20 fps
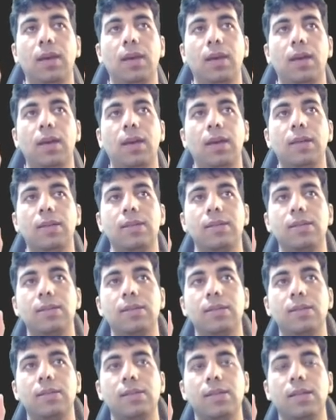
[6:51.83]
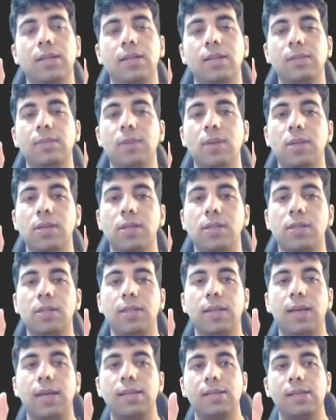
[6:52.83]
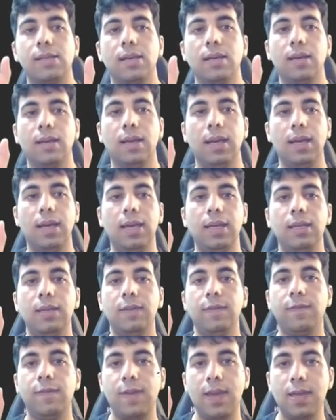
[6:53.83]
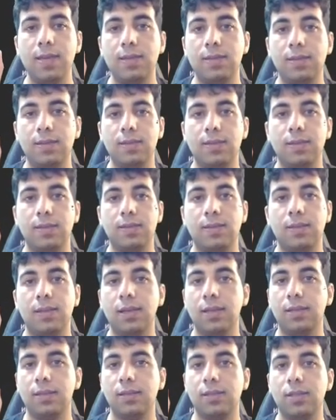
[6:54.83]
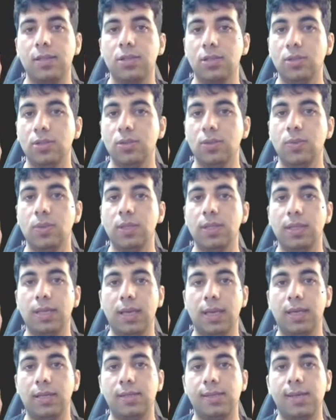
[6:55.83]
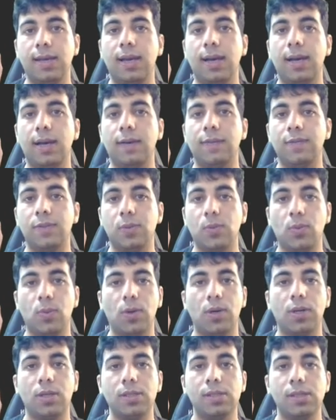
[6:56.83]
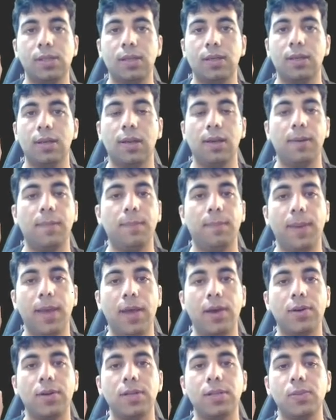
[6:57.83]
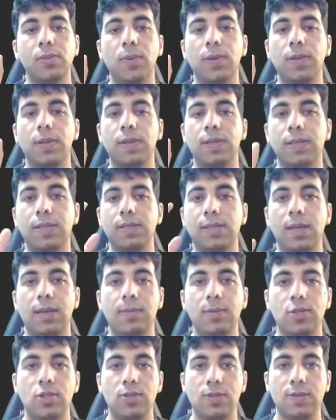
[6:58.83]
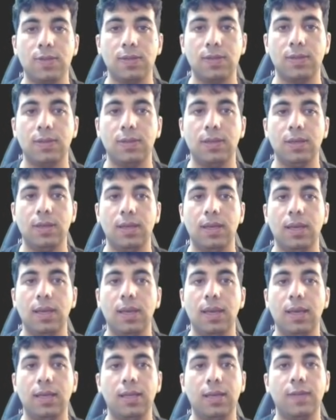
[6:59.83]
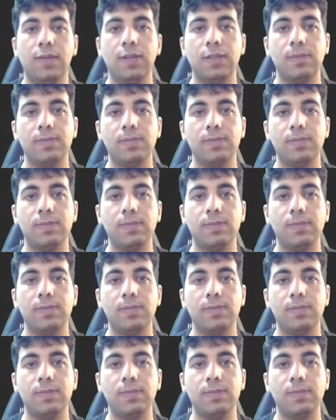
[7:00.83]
and tell the model that any faces that you will get afterward, compare it with these images, and if it